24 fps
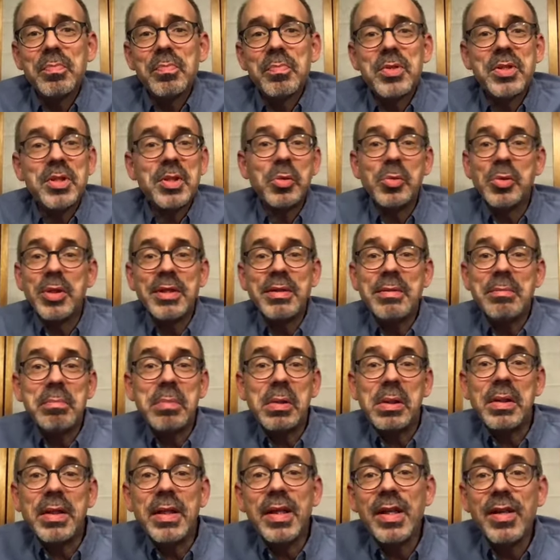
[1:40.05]
still didn't
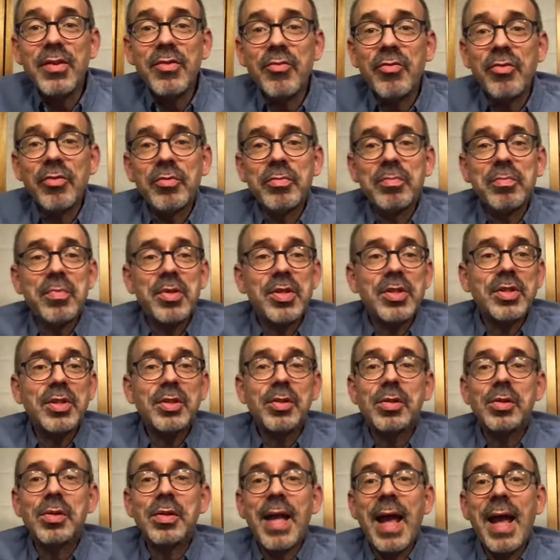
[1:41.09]
believe,
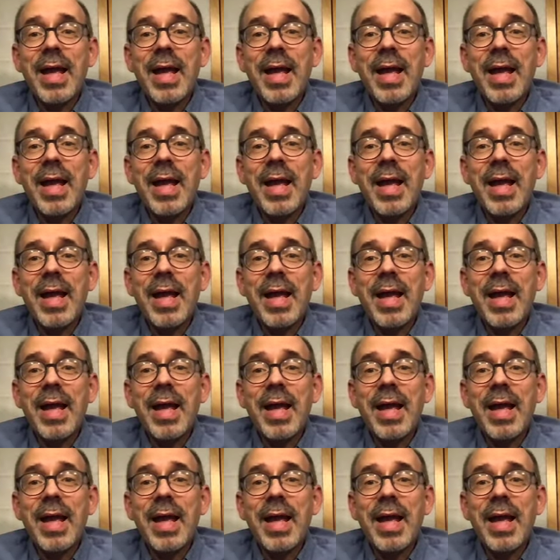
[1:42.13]
still